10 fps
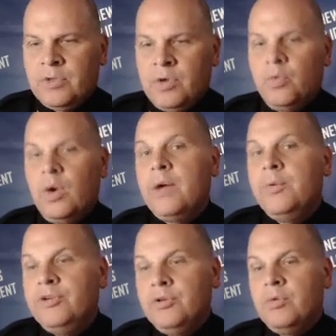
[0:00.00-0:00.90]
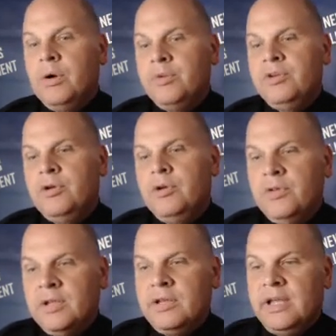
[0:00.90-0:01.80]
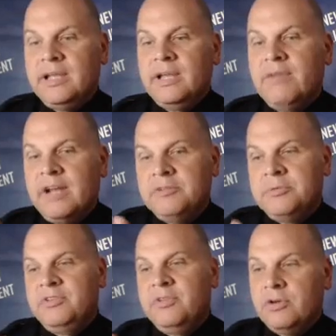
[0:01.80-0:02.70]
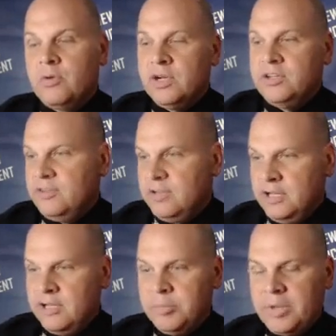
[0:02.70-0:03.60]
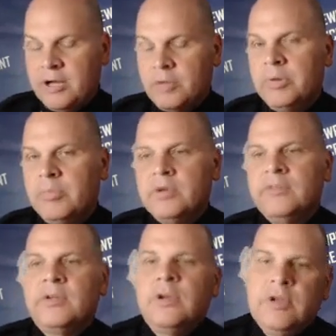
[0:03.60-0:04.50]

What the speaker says: why we do what we do, and then they can even ask specific questions to any of the panel members.